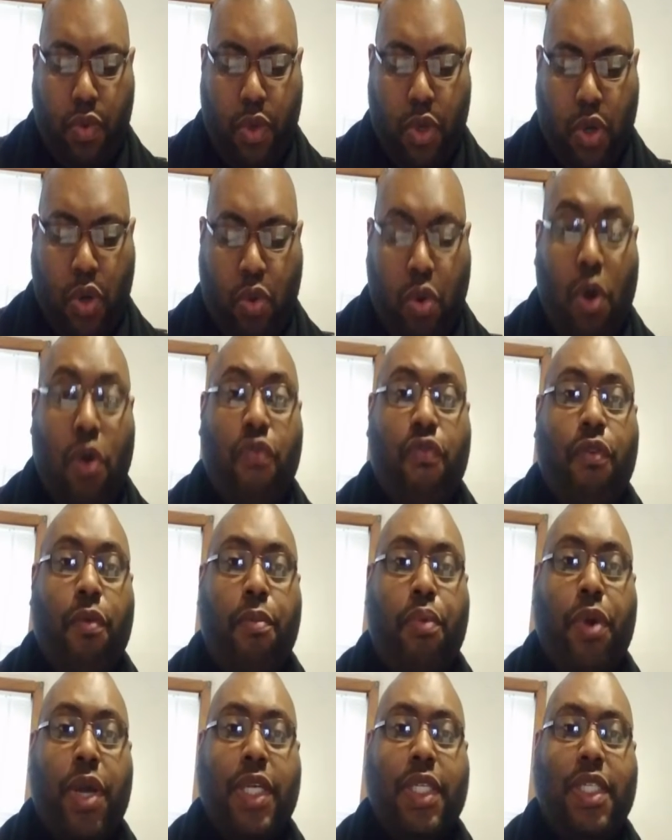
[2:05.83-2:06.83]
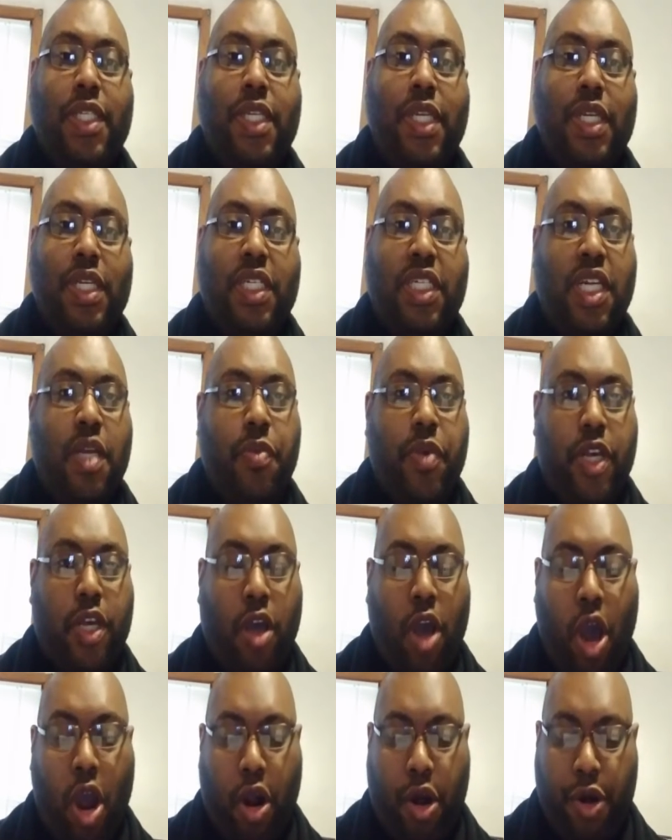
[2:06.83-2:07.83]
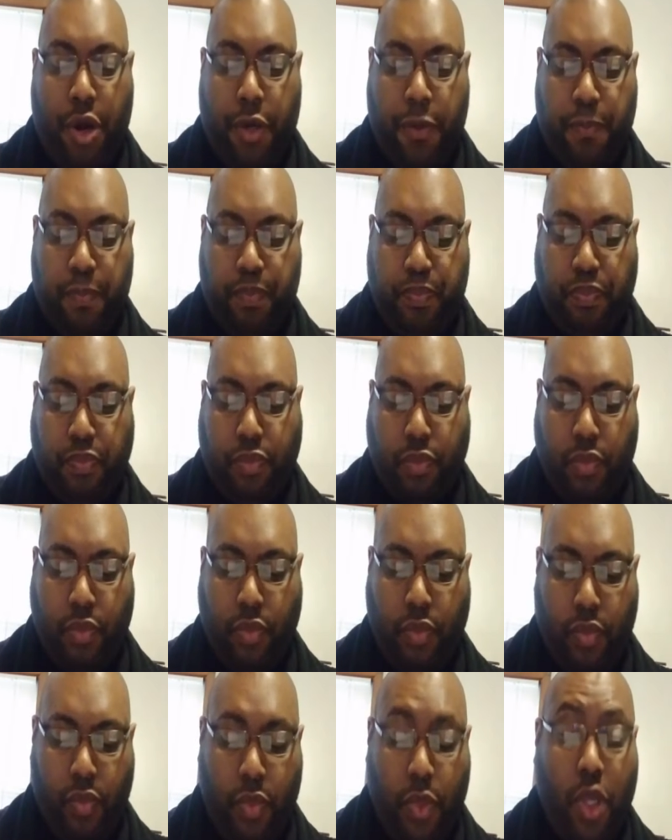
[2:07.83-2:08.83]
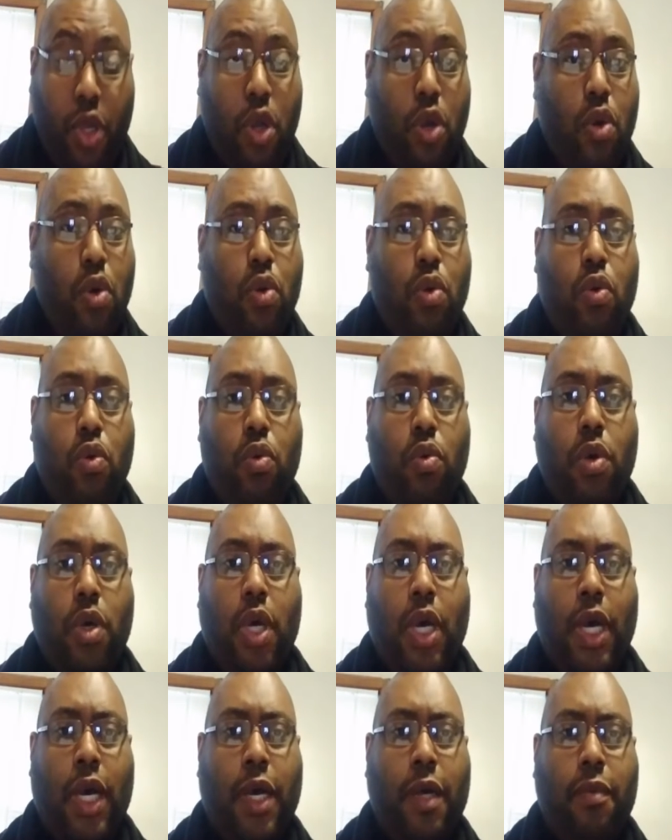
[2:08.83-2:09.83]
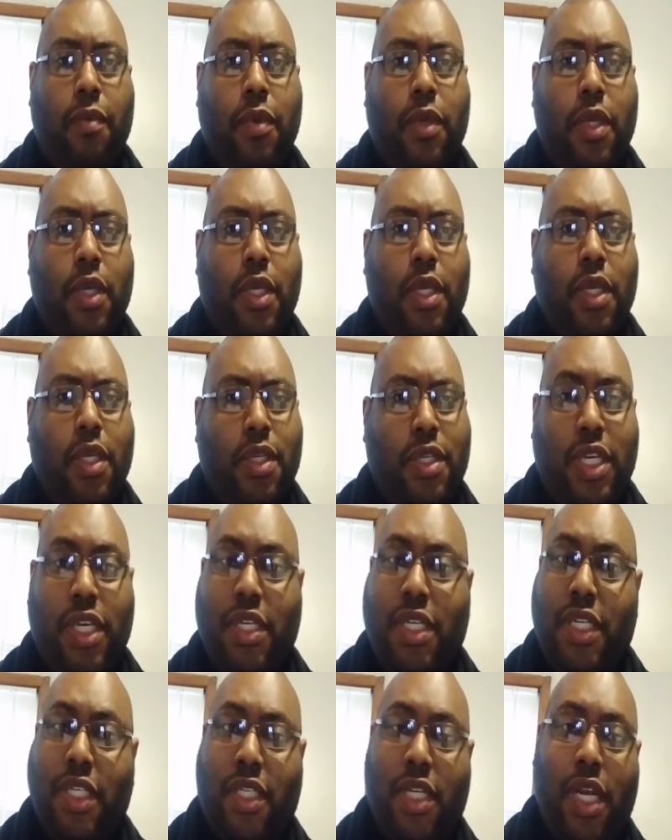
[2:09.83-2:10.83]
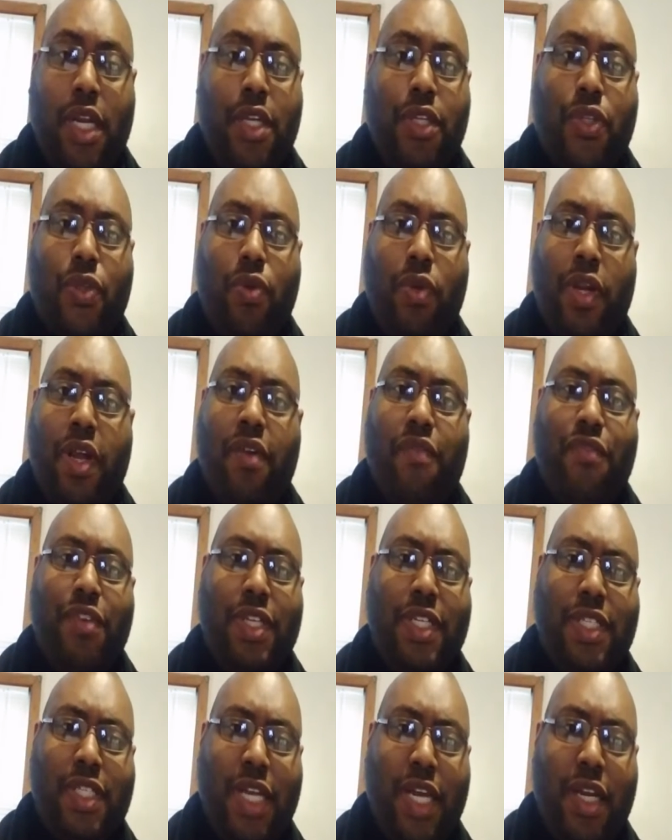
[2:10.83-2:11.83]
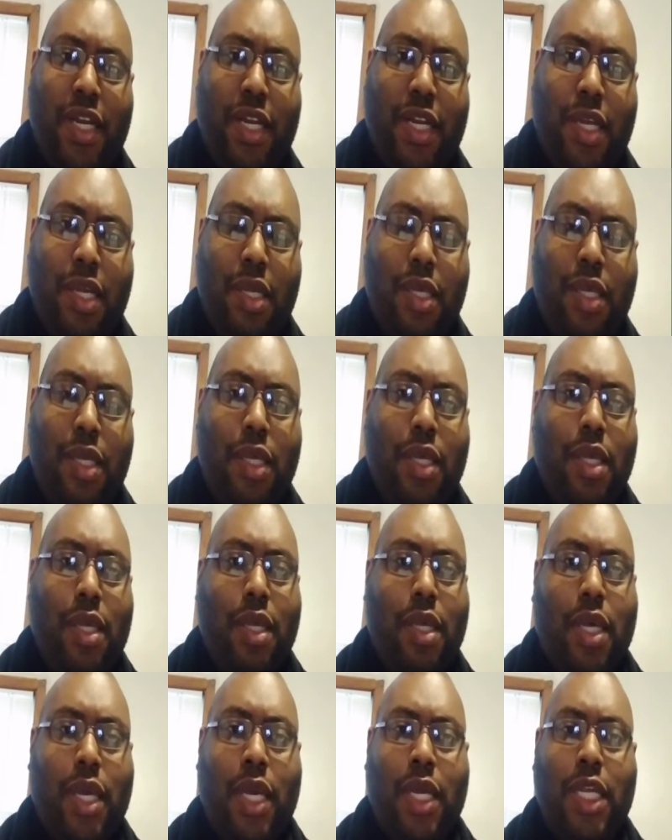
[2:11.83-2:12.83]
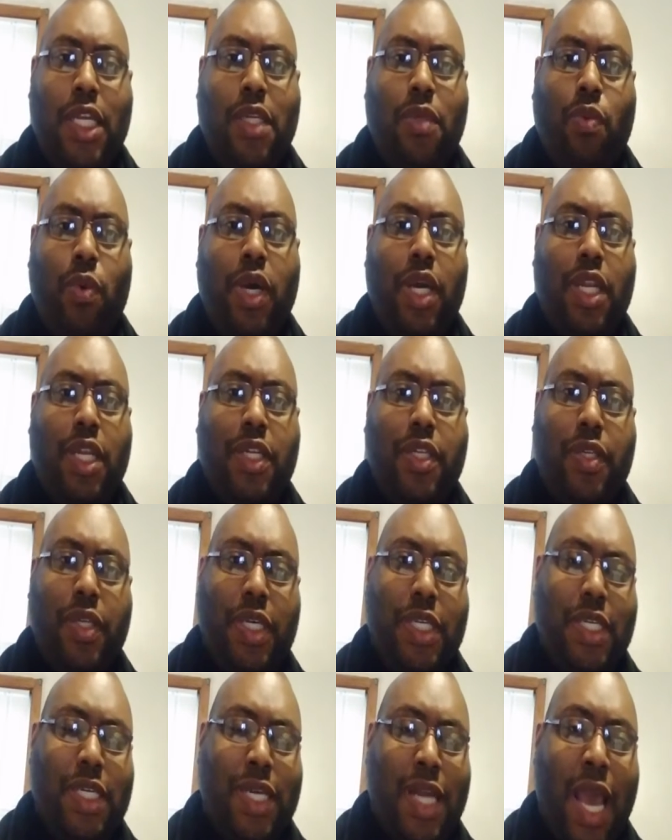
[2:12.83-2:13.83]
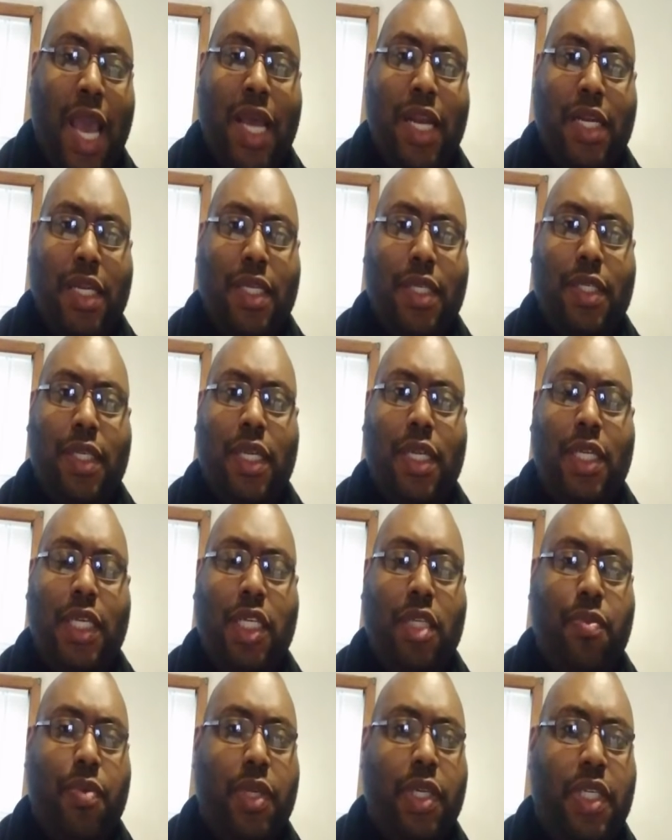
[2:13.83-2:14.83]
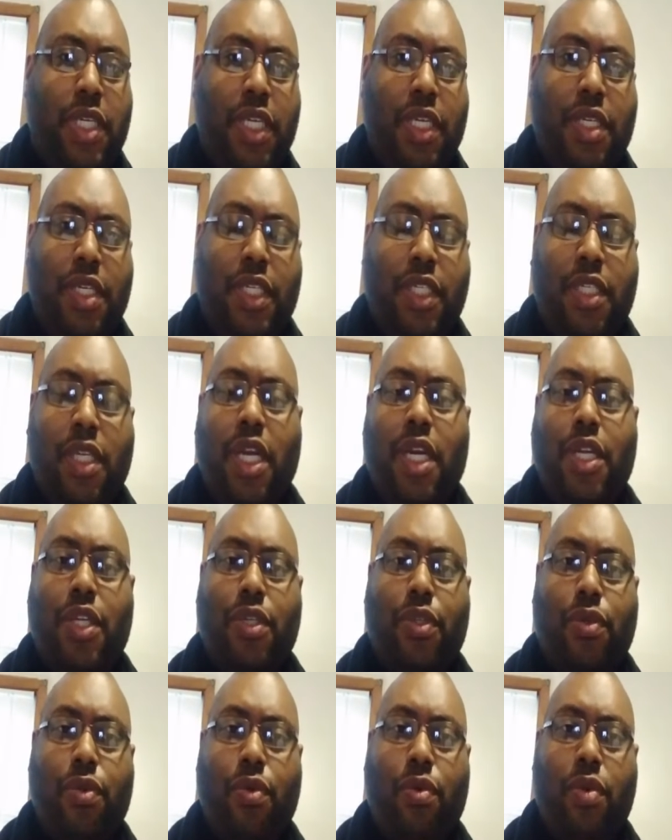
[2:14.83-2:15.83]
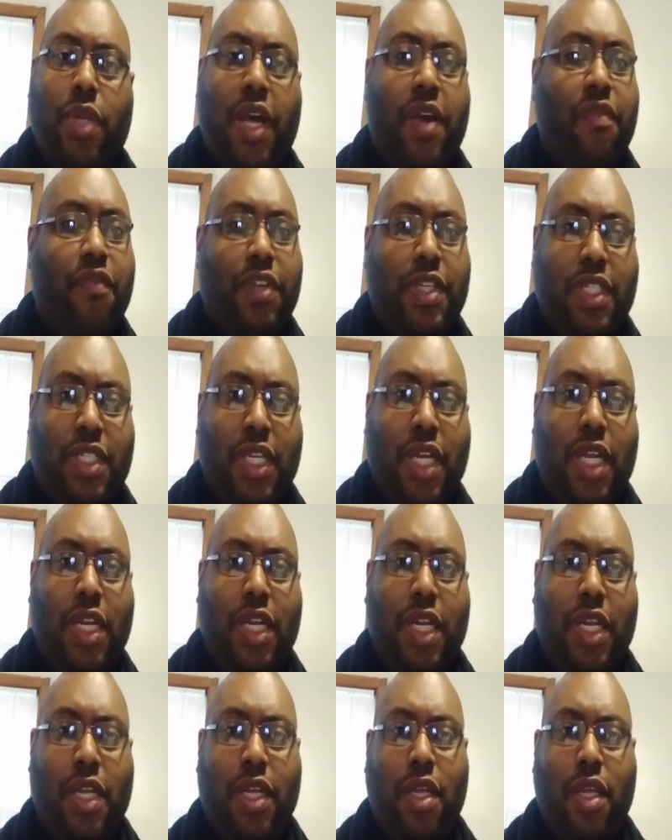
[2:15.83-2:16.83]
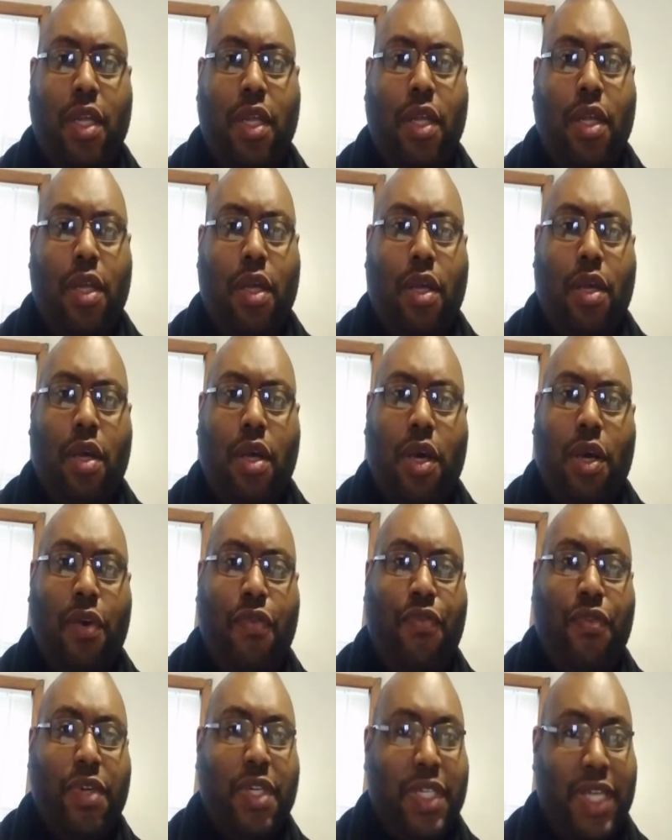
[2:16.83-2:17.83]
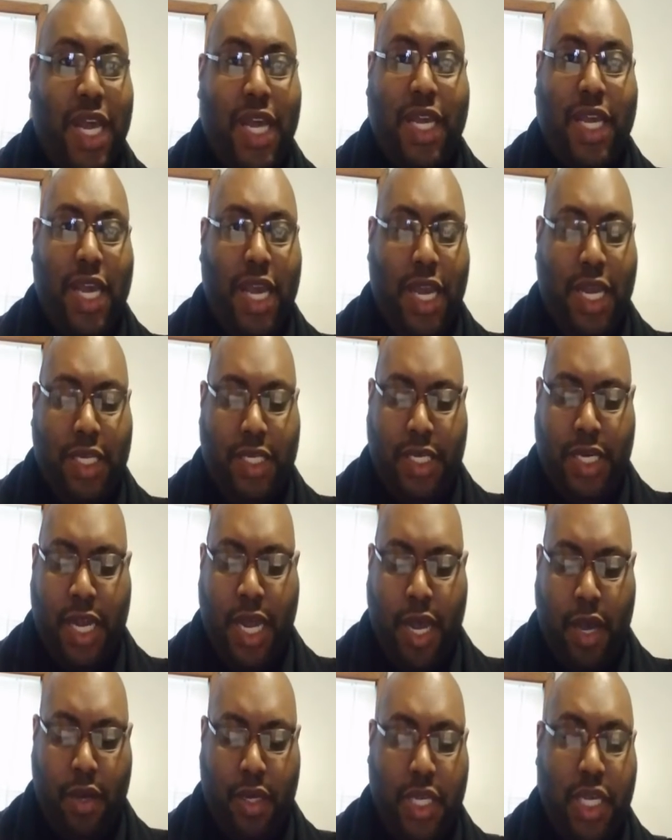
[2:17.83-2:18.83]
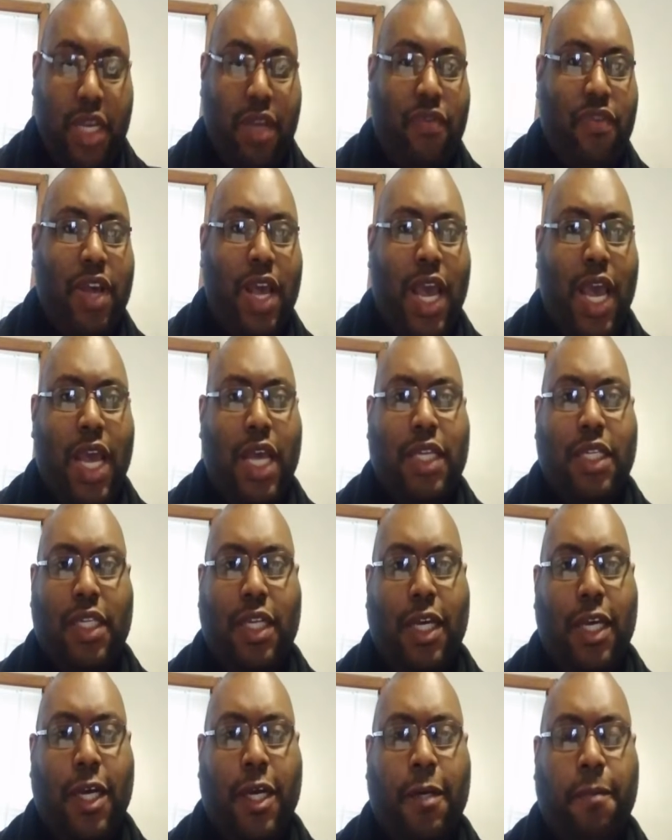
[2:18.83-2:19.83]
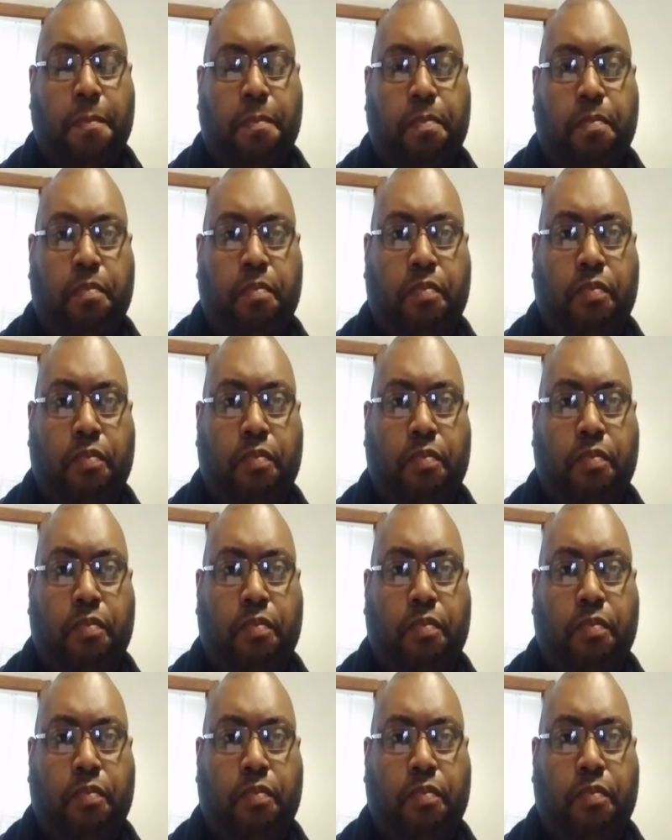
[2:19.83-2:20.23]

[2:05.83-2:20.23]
a quote from President Jimmy Carter, who uh, teaches Sunday school every Sunday, and he's well into his 90s, and he's been teaching Sunday school every Sunday uh, for decades now. He even has a, um,